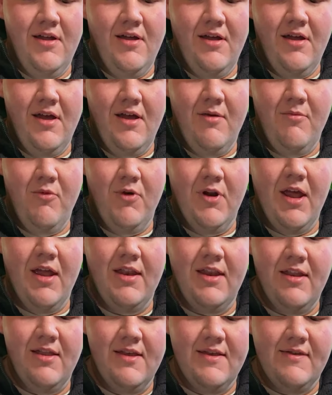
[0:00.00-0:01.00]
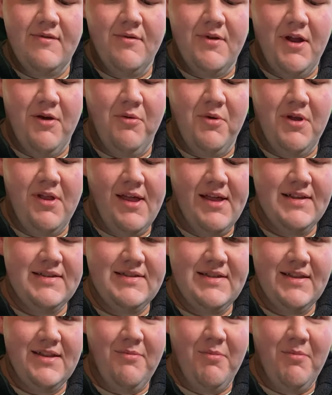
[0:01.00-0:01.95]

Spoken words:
When I did this one, I realized that the